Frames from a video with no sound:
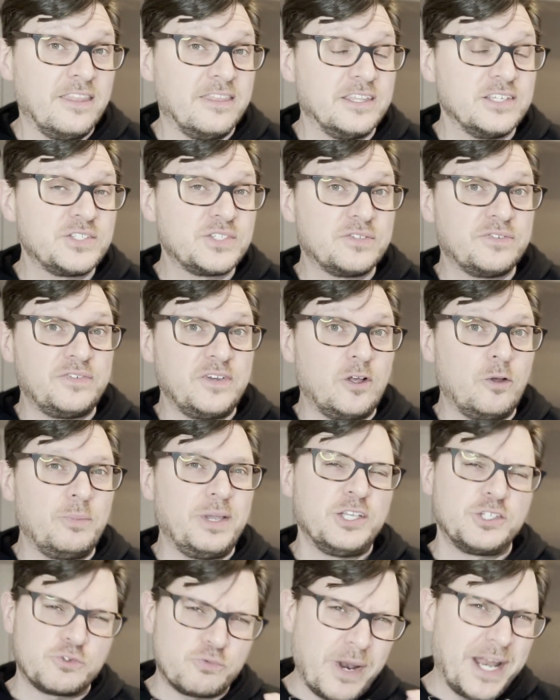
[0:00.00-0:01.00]
this film
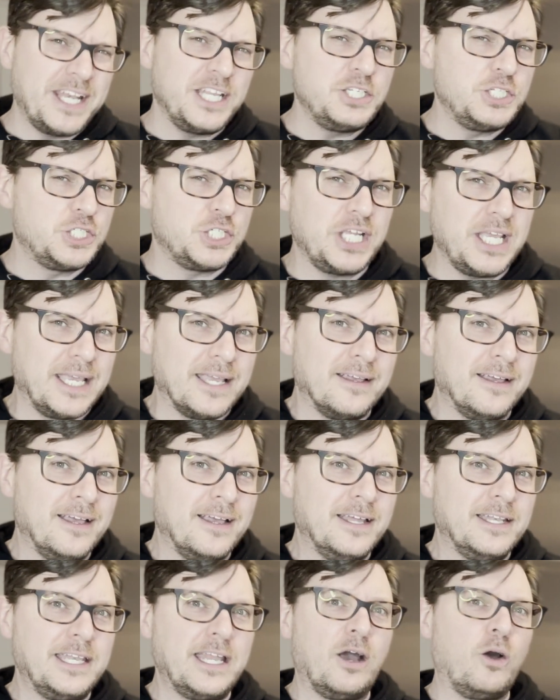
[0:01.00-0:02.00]
is rated G.
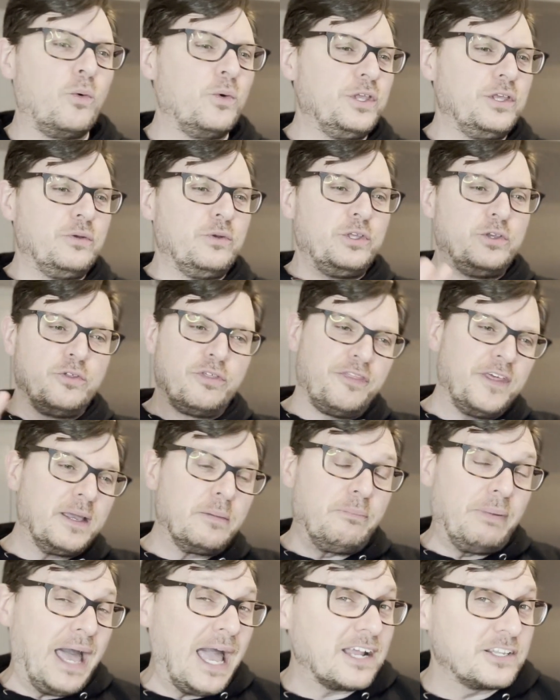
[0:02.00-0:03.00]
Now, you
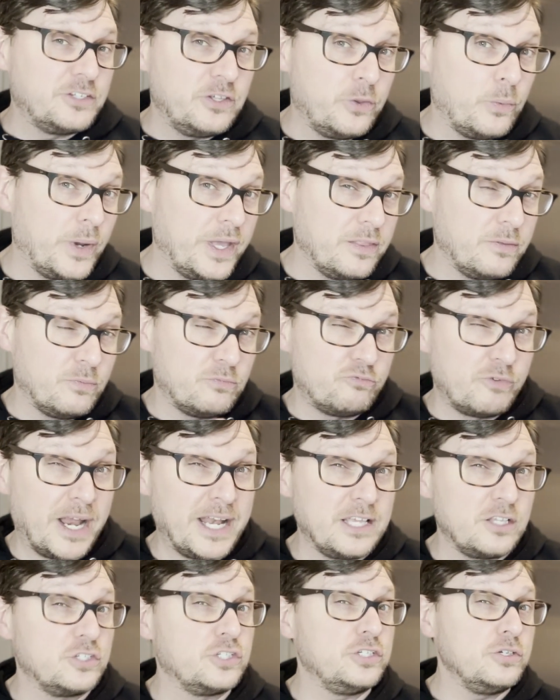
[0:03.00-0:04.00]
think back to the way the
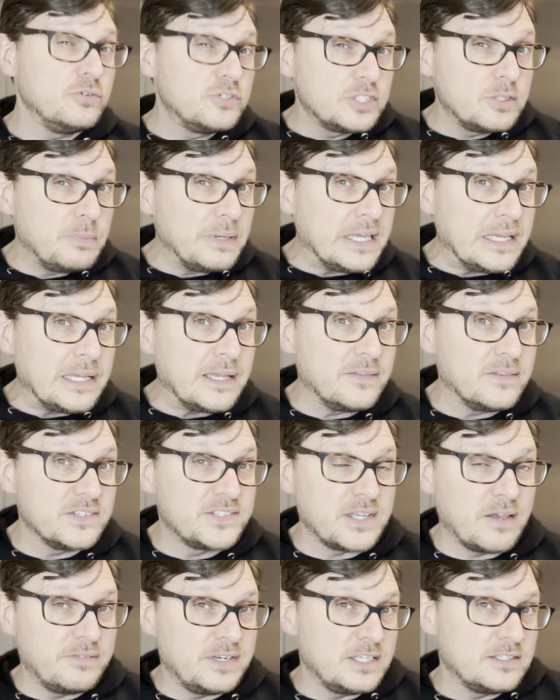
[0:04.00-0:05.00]
ratings used to be in the
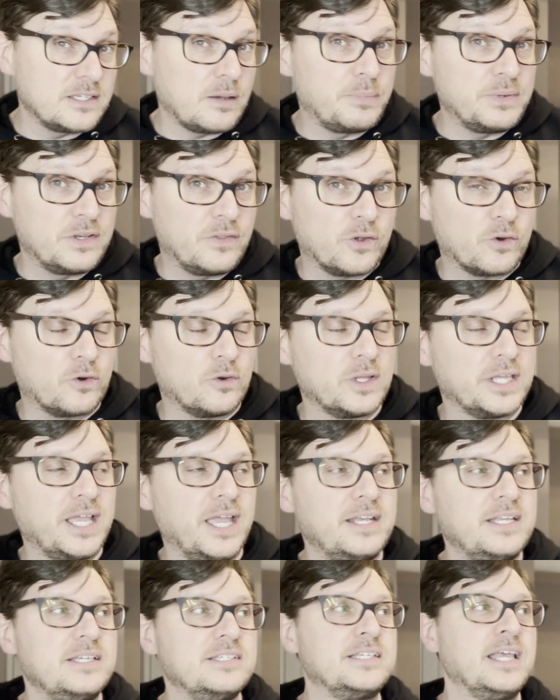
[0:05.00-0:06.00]
70s up into the early
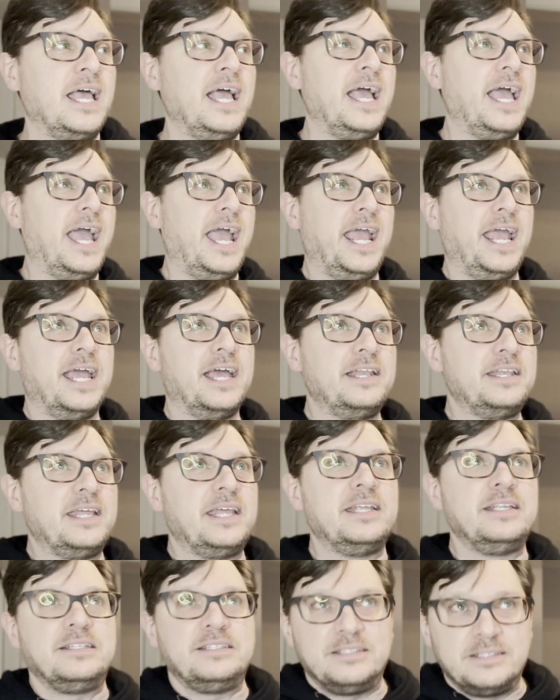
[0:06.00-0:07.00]
80s, and
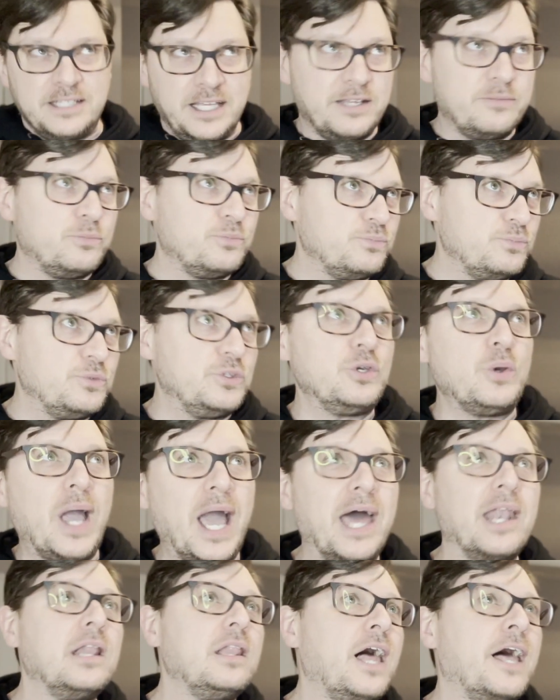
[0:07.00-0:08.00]
you
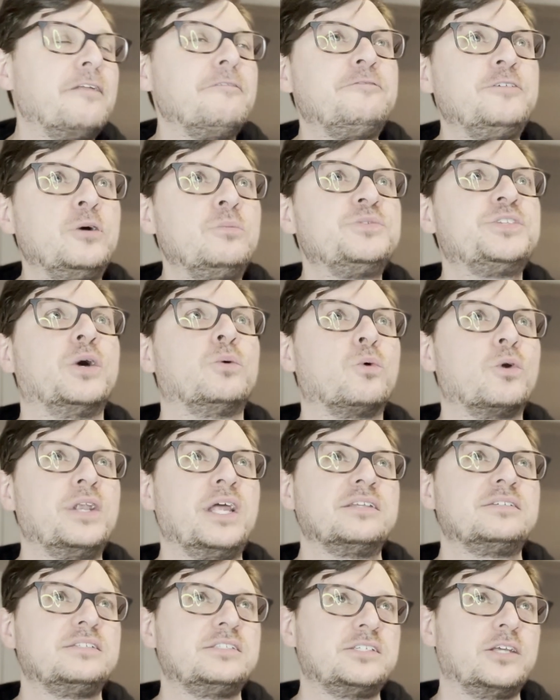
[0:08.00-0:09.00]
had a lot of films that weren't
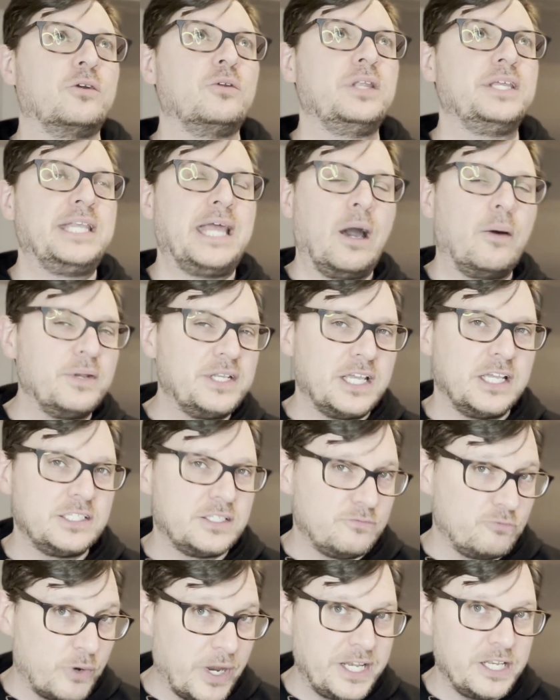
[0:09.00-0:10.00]
necessarily,
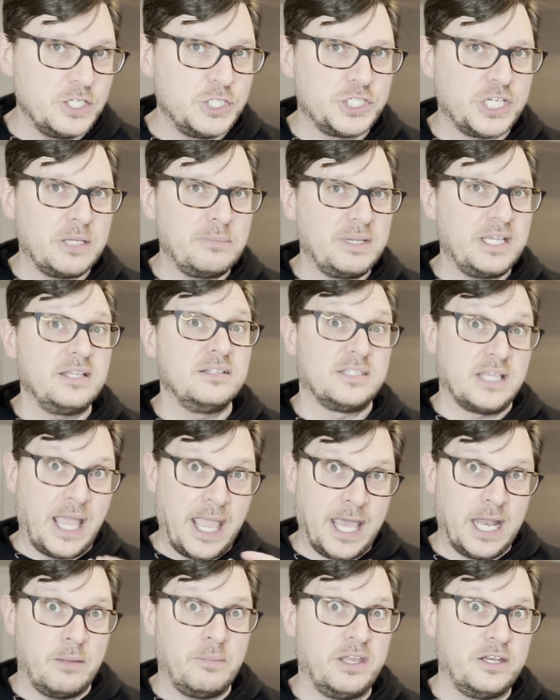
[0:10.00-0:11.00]
nowadays, rated G means
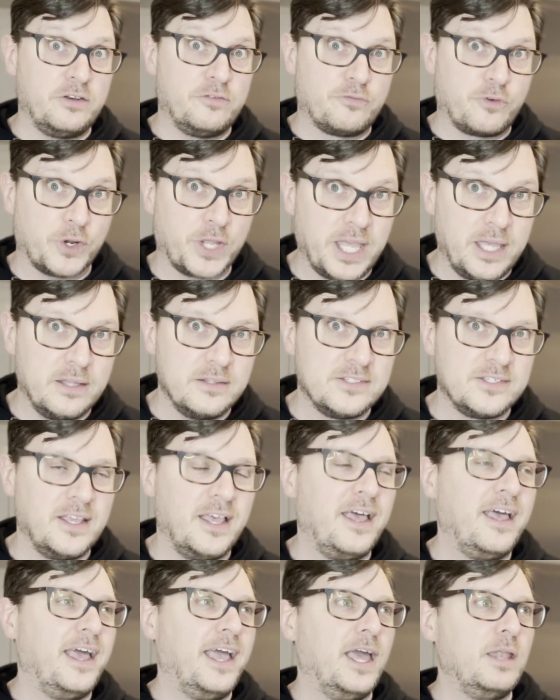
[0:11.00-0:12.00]
animated for kids,
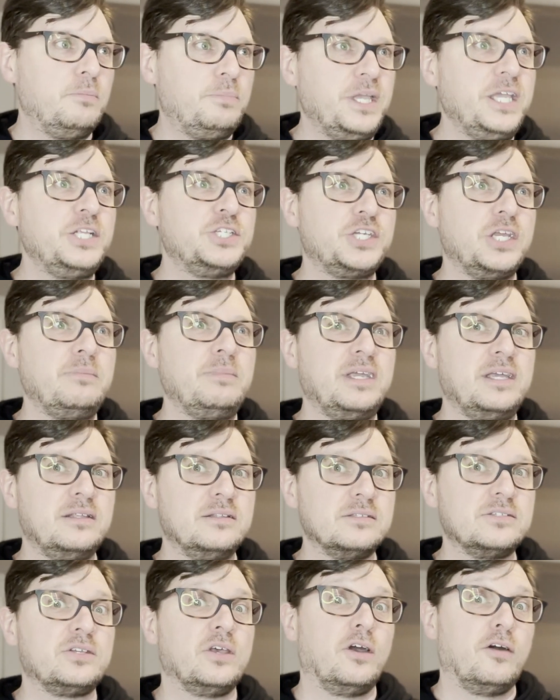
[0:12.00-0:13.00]
and PG
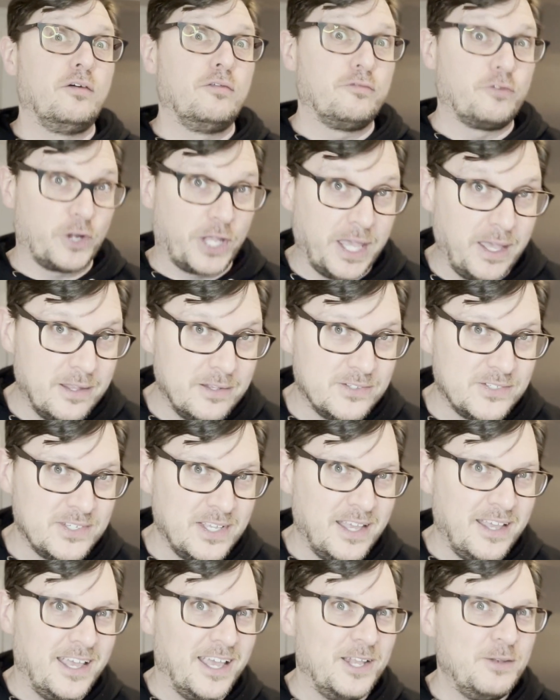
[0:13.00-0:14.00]
means for kids,
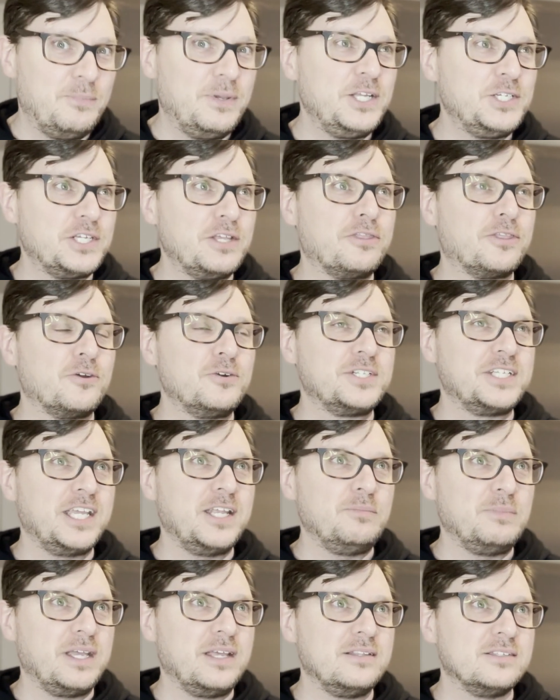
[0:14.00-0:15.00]
and
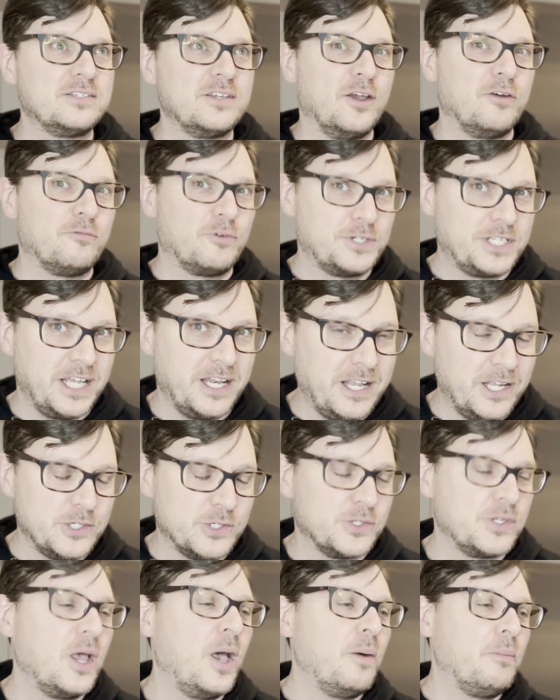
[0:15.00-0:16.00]
PG-13 means for
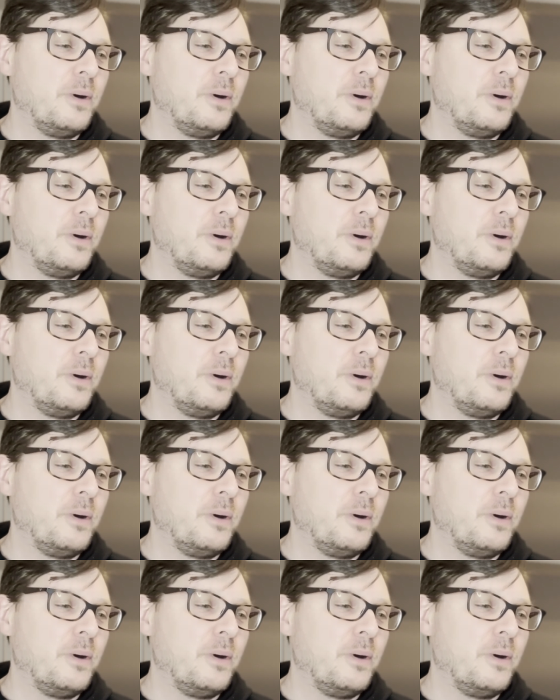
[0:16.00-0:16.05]
teenagers.